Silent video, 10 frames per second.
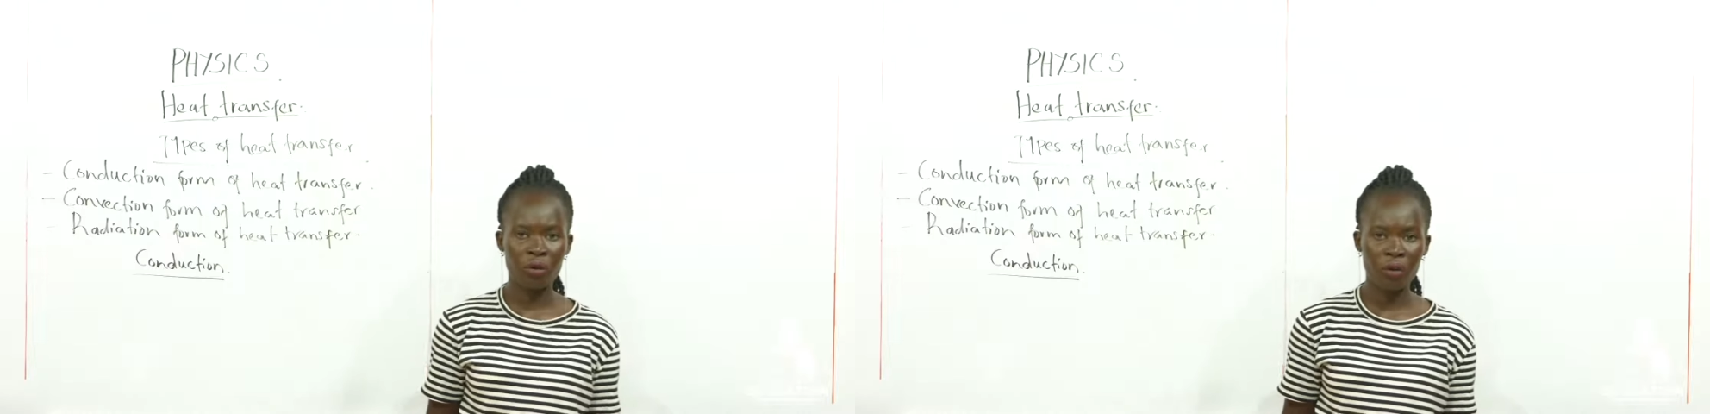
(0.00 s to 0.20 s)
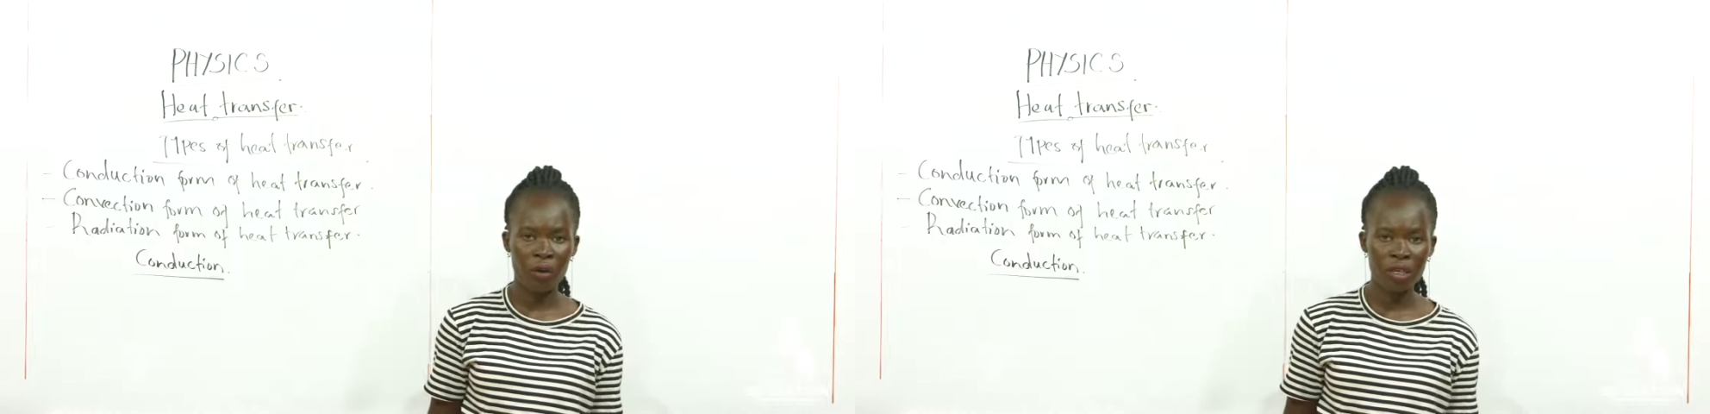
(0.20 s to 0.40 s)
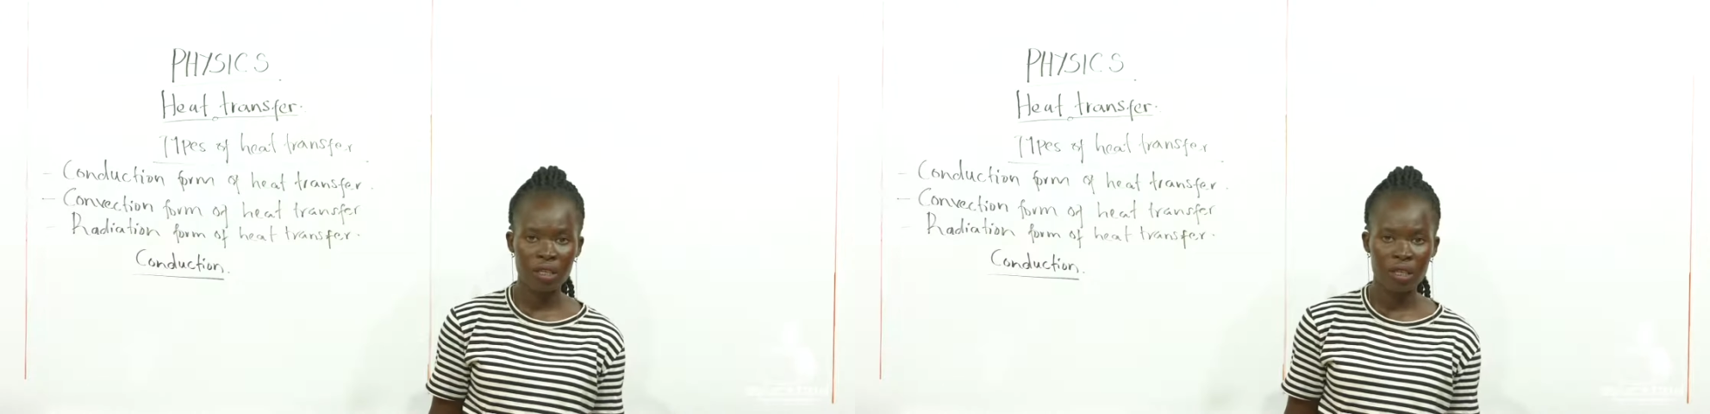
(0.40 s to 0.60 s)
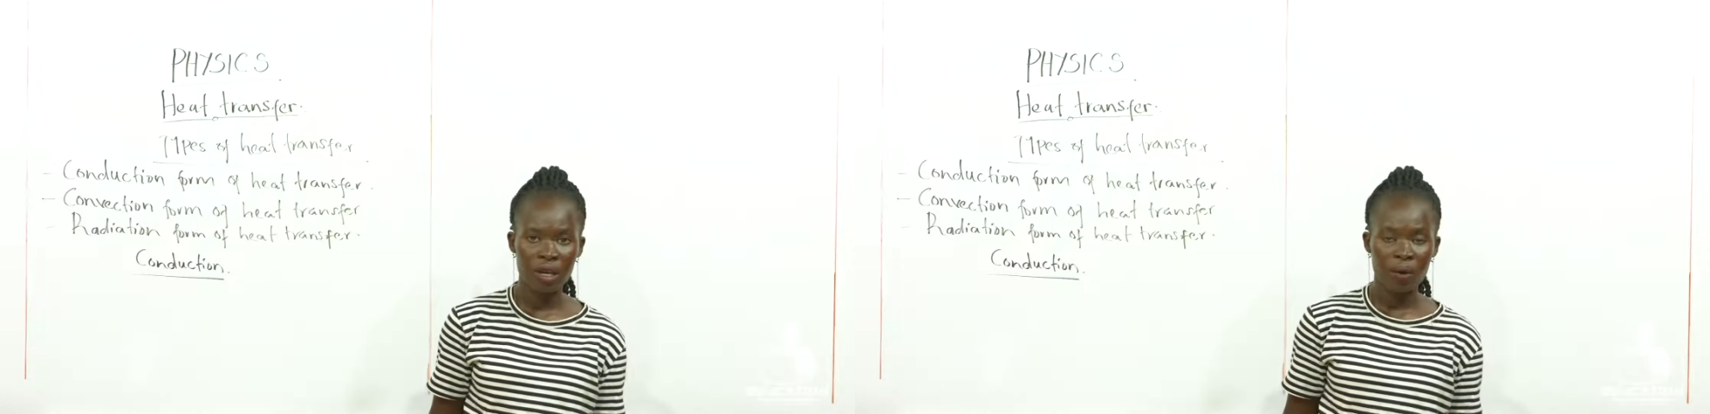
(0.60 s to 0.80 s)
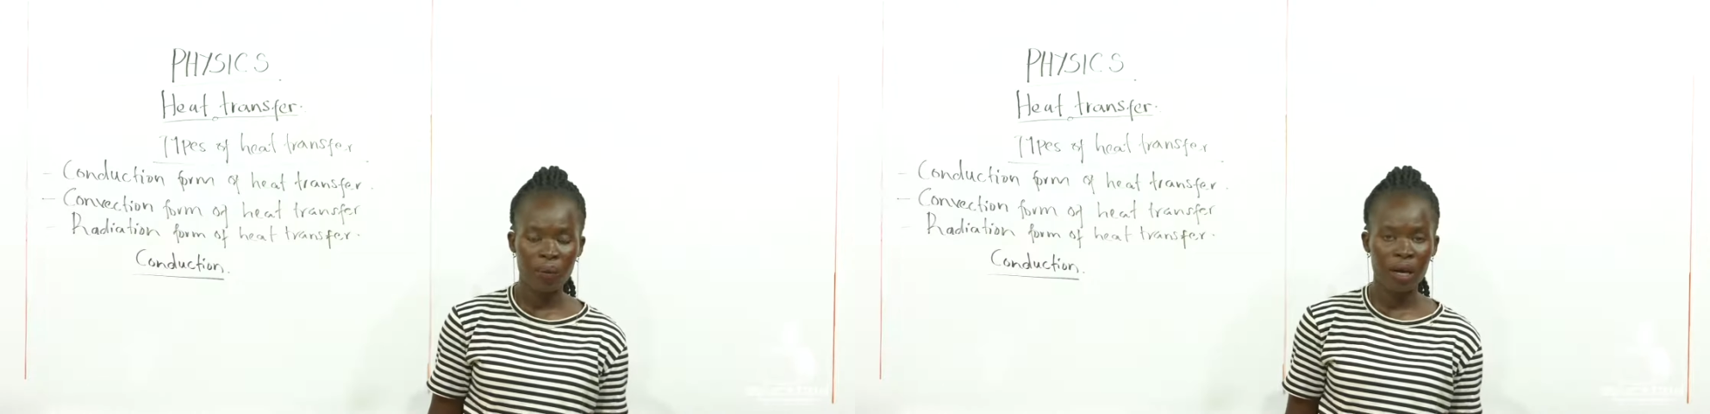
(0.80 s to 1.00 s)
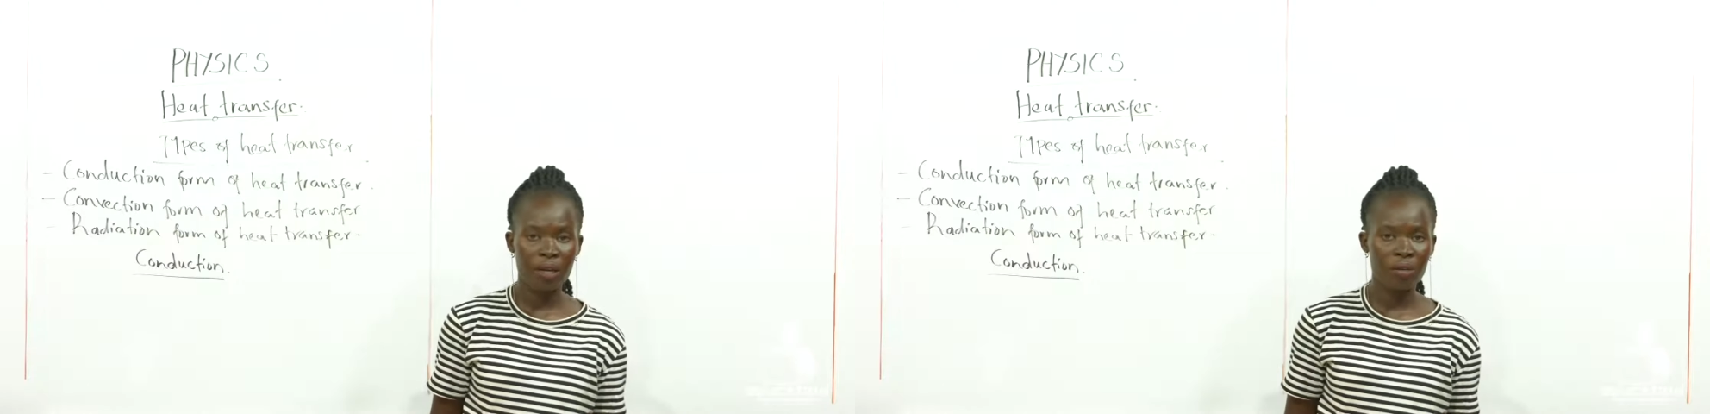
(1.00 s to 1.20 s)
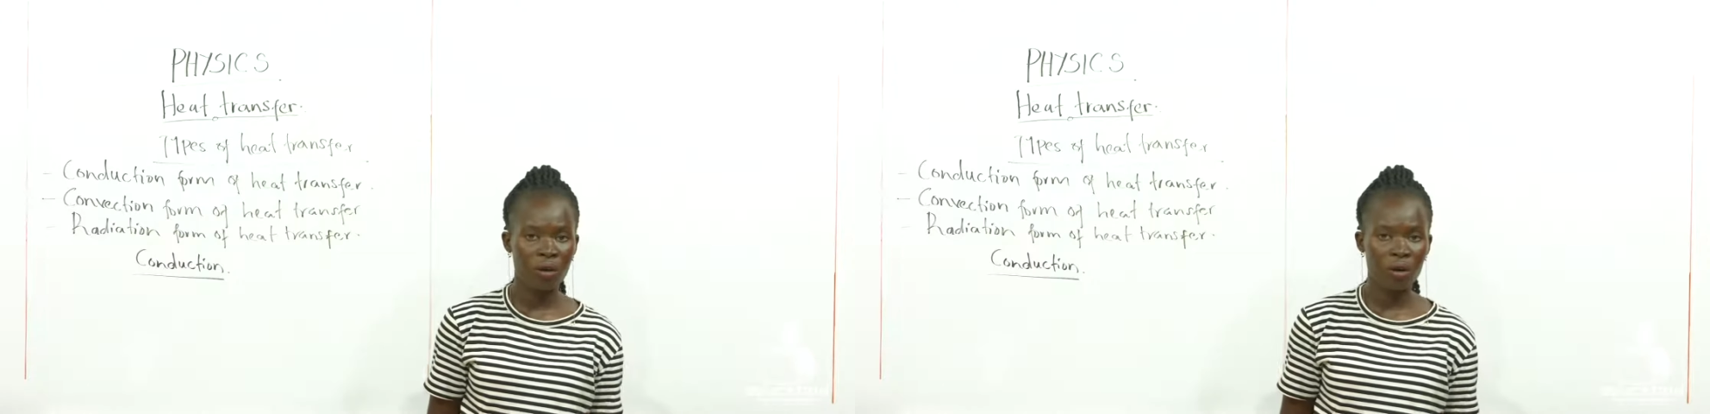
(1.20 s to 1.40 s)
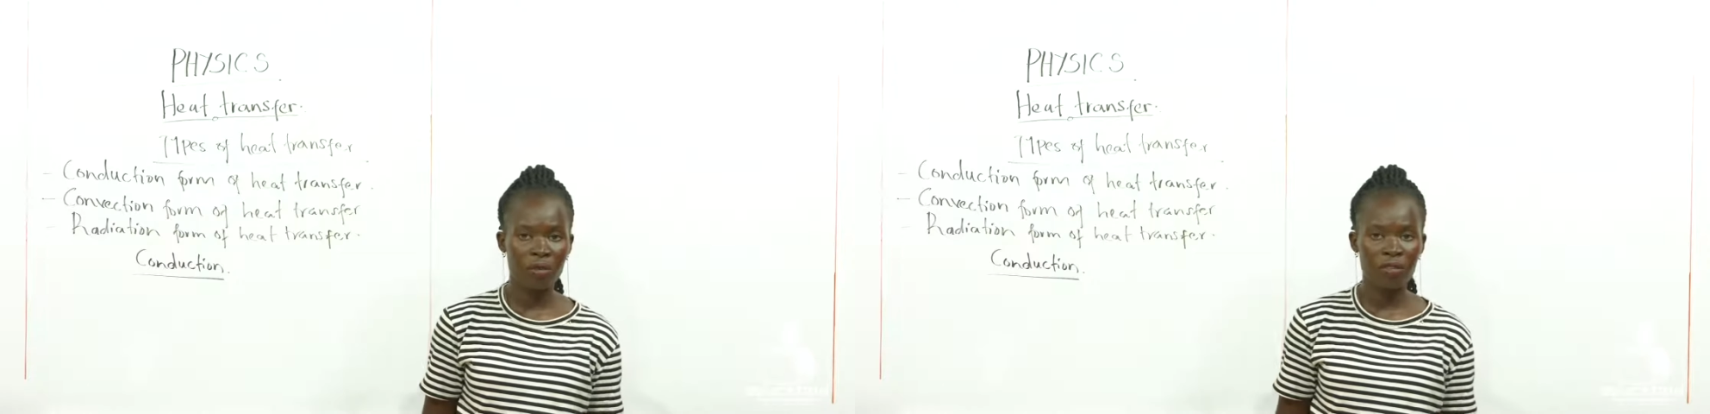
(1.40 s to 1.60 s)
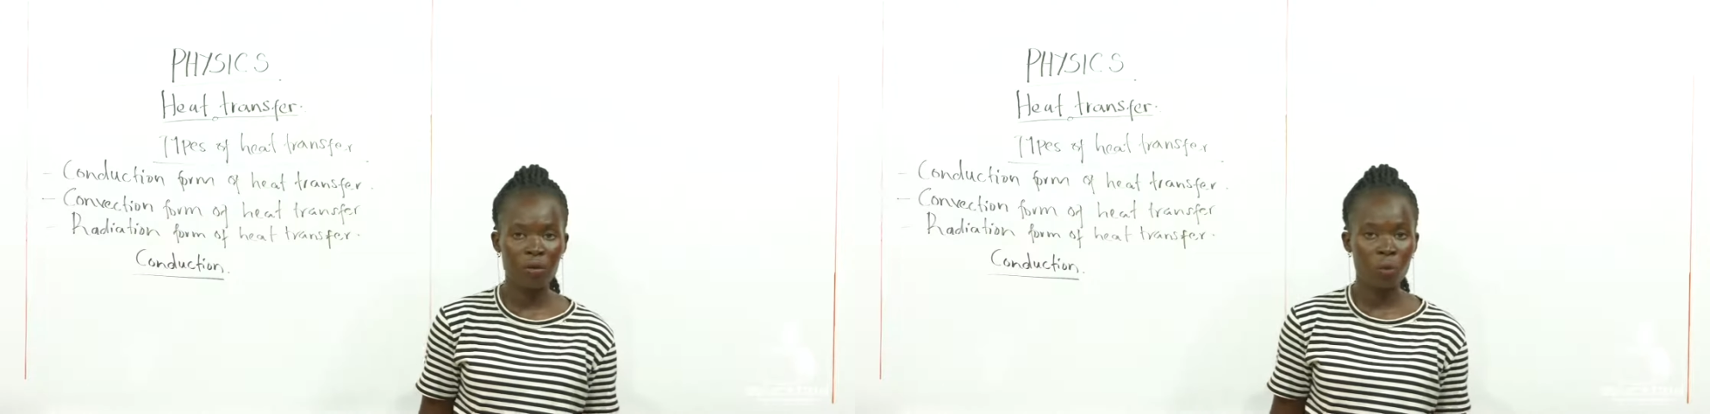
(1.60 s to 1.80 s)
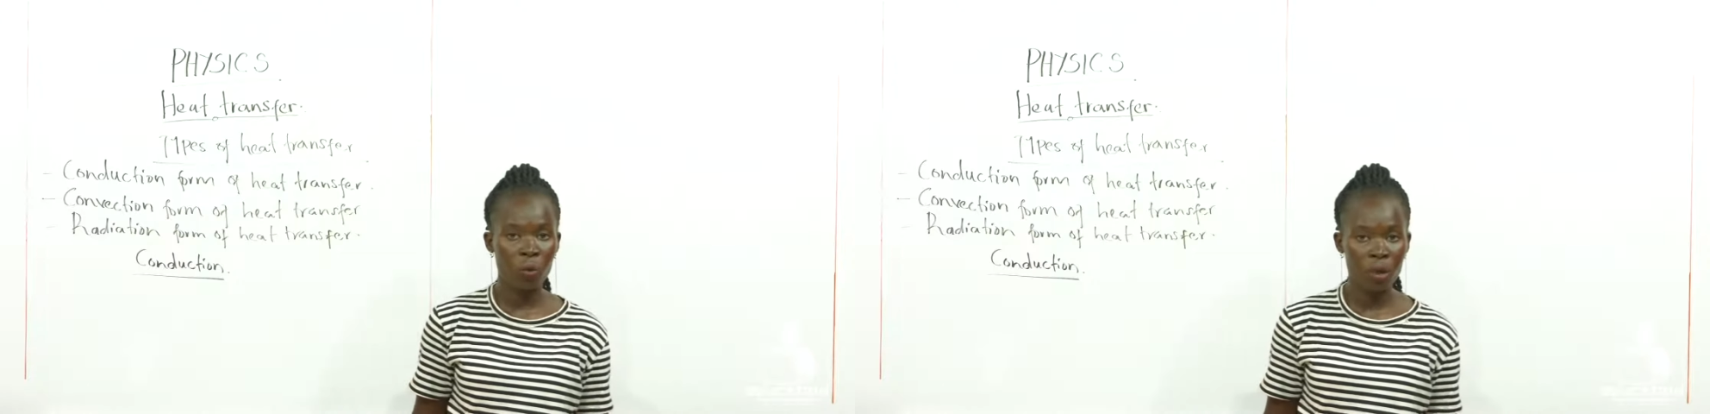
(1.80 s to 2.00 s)
rod. We can talk of
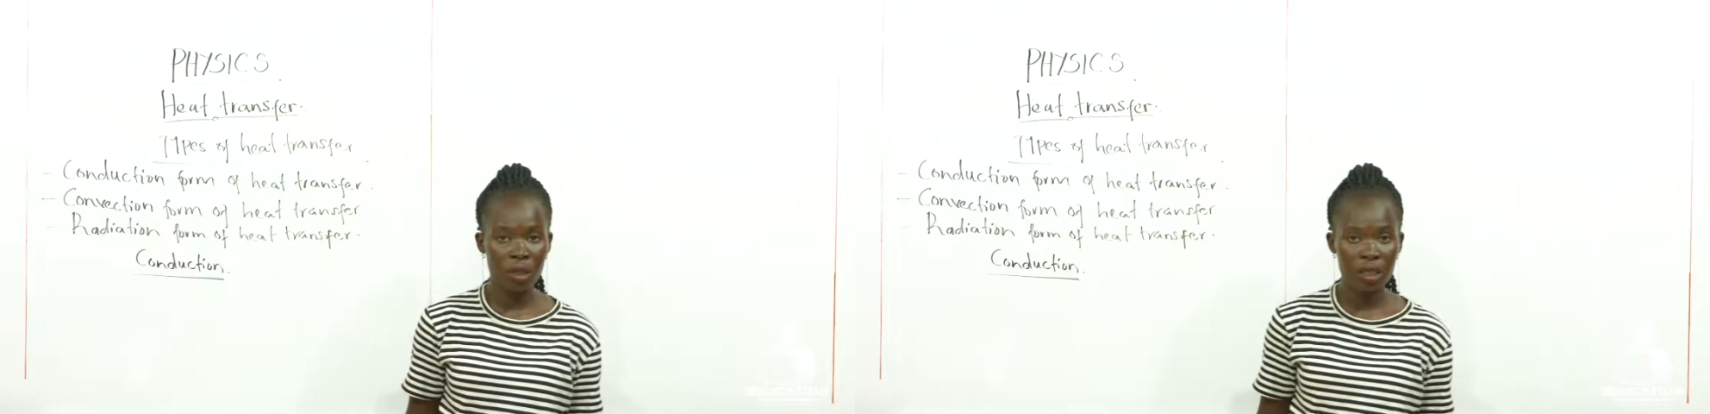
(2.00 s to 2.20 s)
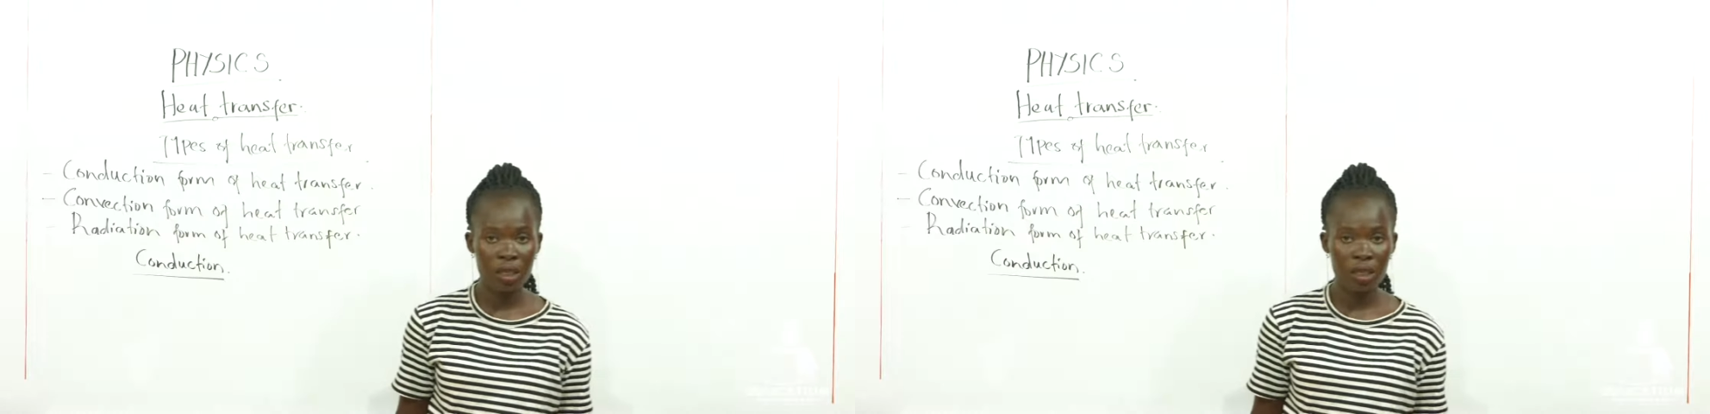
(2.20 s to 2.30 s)
wood.